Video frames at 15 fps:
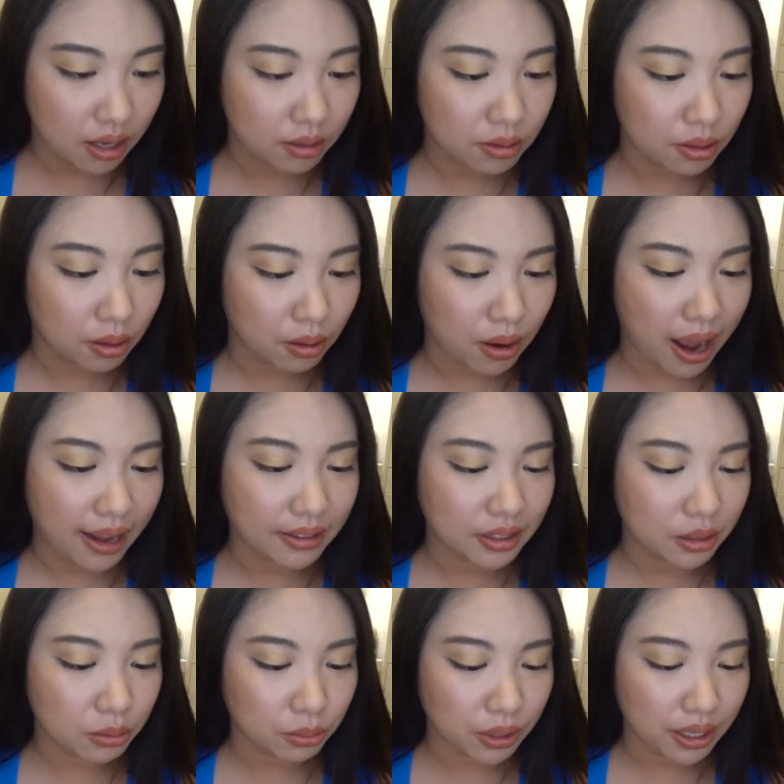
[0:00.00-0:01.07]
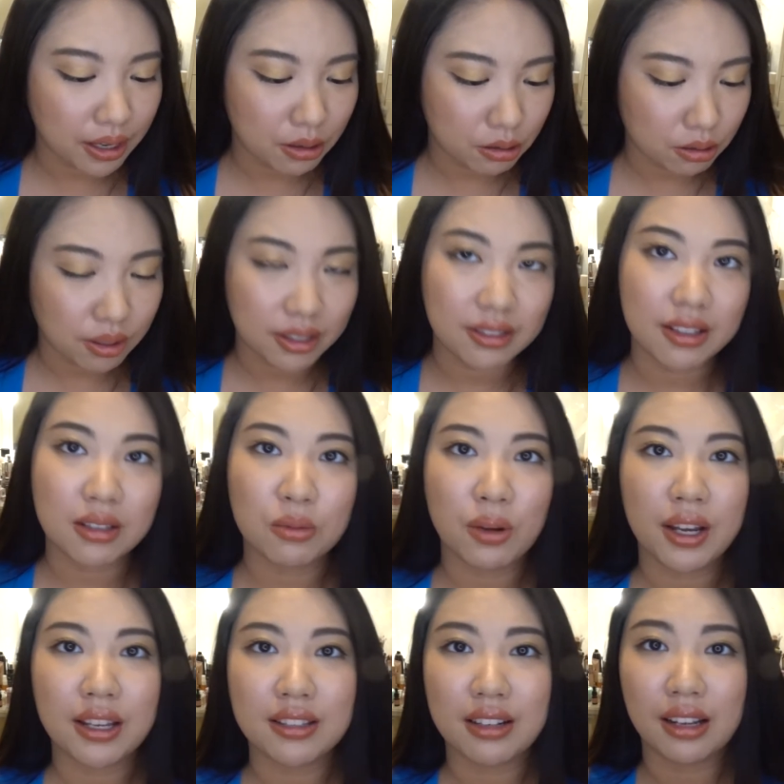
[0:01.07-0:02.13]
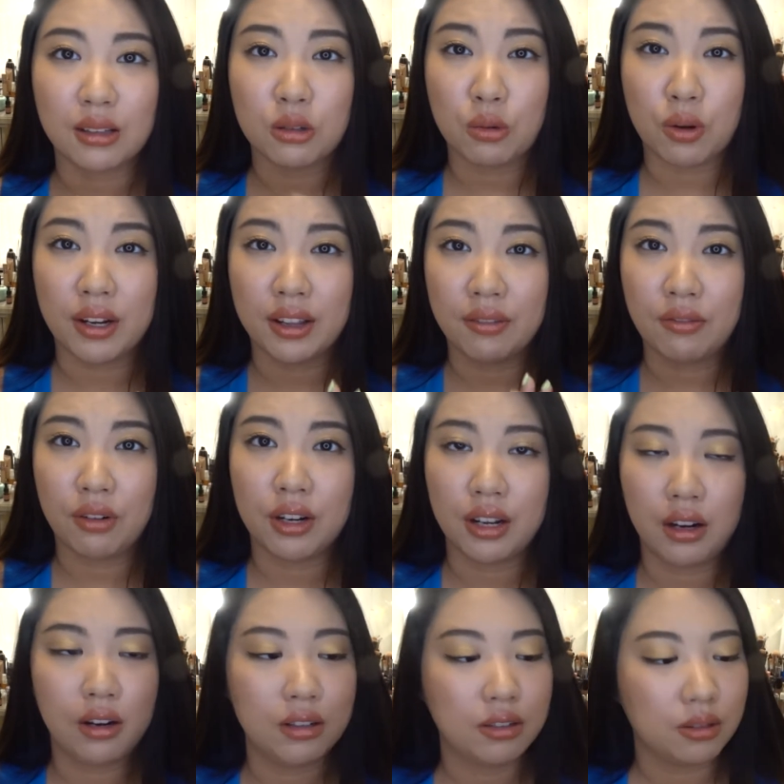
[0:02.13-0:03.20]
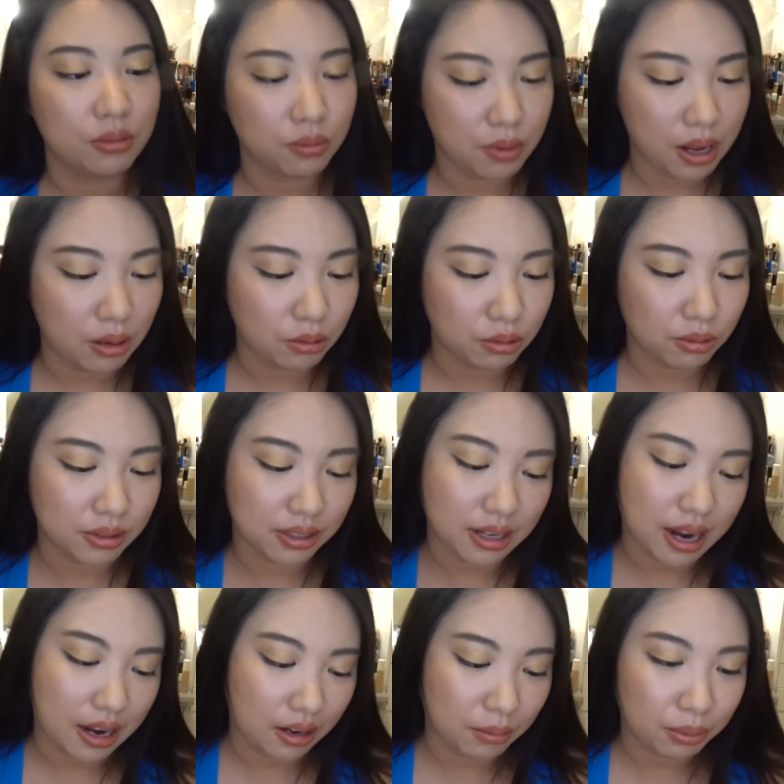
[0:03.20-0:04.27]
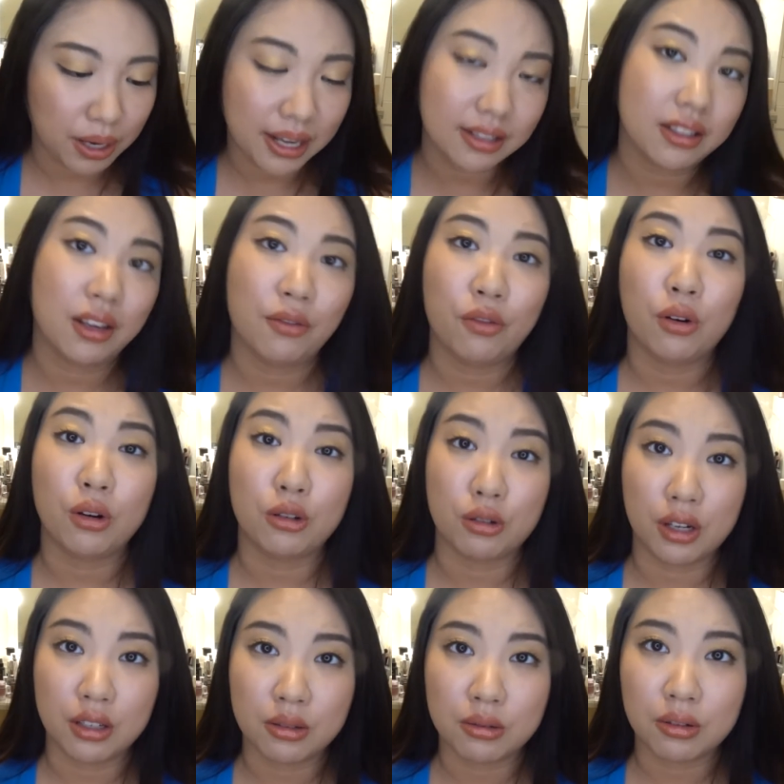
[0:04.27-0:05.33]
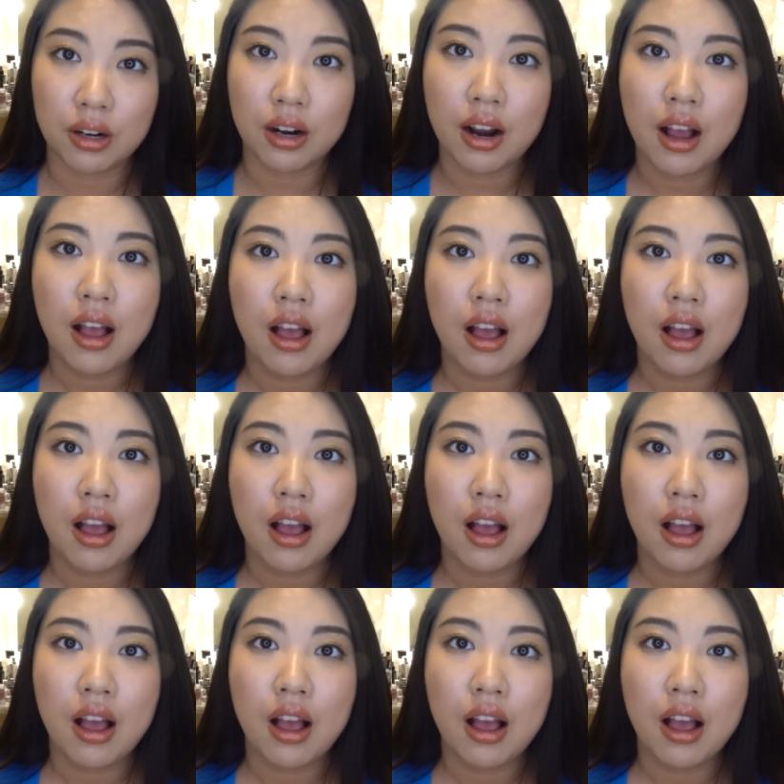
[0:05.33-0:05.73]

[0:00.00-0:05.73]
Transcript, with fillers: so i just really intrigued this one is like 24 dollars as well so it's kind of pricey for a drugstore